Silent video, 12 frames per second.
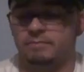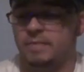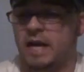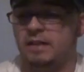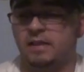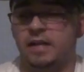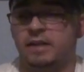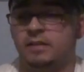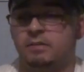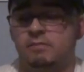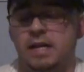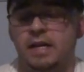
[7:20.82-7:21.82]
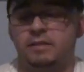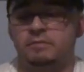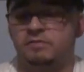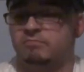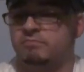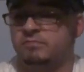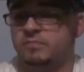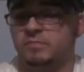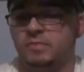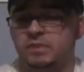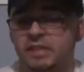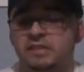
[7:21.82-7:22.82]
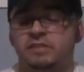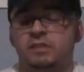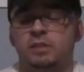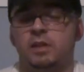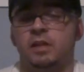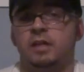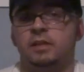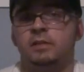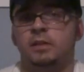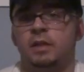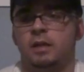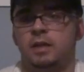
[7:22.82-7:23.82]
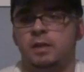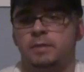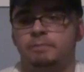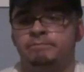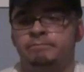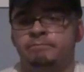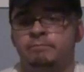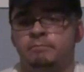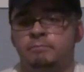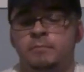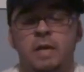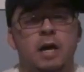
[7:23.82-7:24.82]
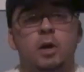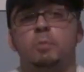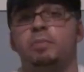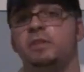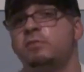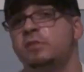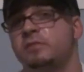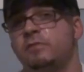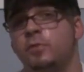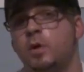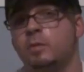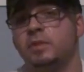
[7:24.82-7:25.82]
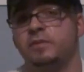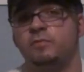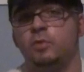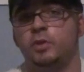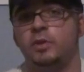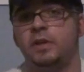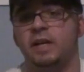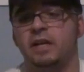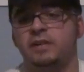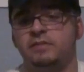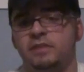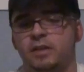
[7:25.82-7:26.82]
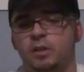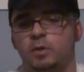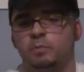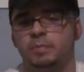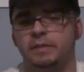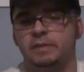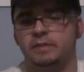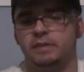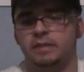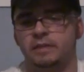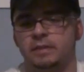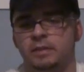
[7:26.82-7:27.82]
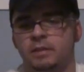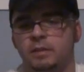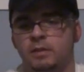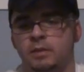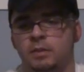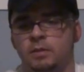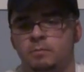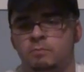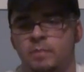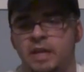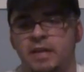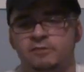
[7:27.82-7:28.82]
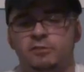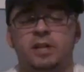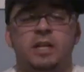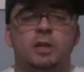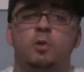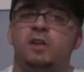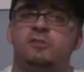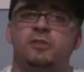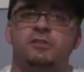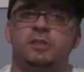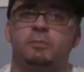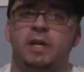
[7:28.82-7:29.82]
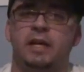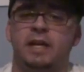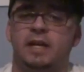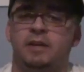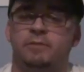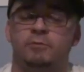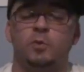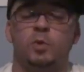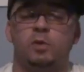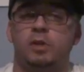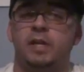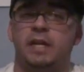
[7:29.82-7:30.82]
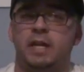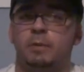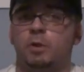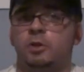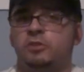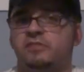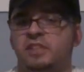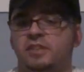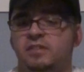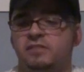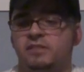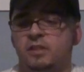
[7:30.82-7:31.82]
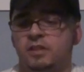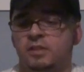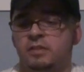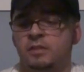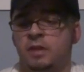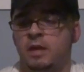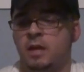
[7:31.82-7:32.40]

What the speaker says: I like it a lot. Decent gun. I hope this was informative for you guys. I hope it answered any questions you might have if you were looking at purchasing this gun.